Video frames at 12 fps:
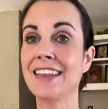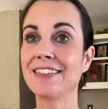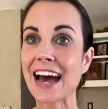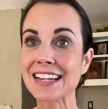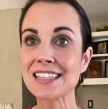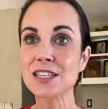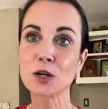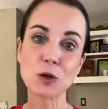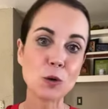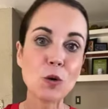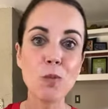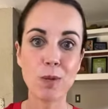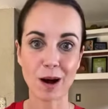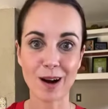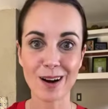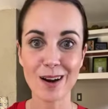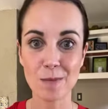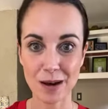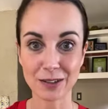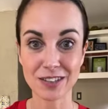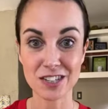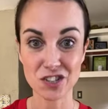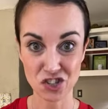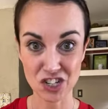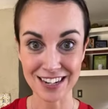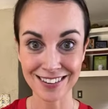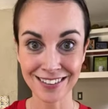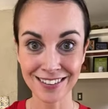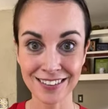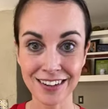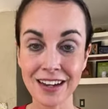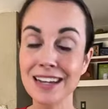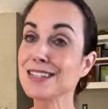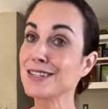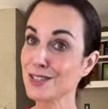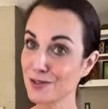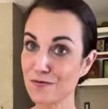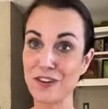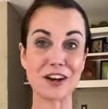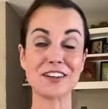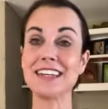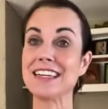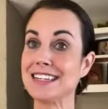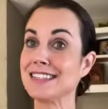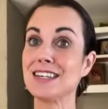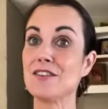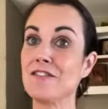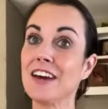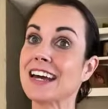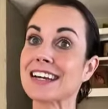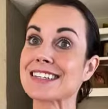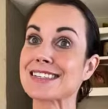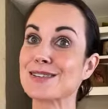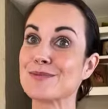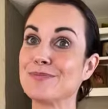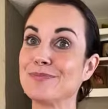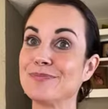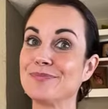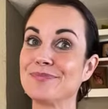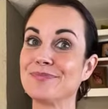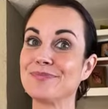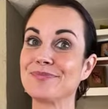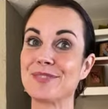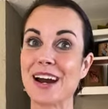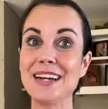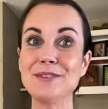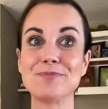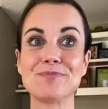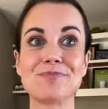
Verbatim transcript: That's the cool part about this gene is it's fairly easy to fix. Right?